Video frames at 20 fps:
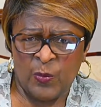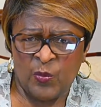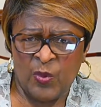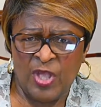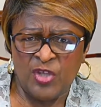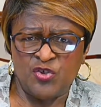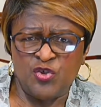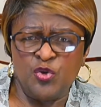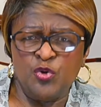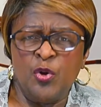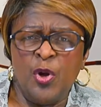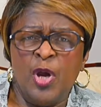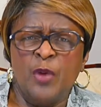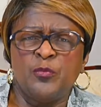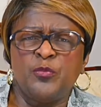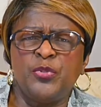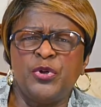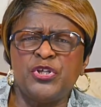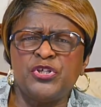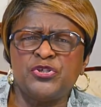And so
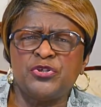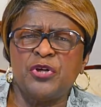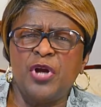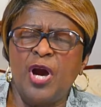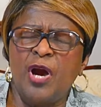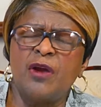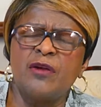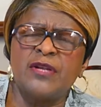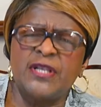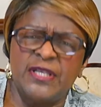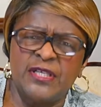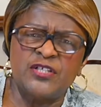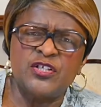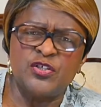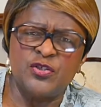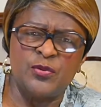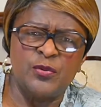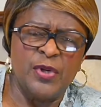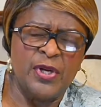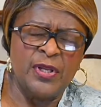put your heart
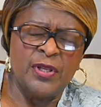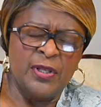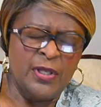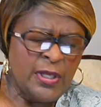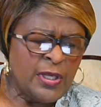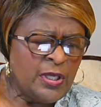into it,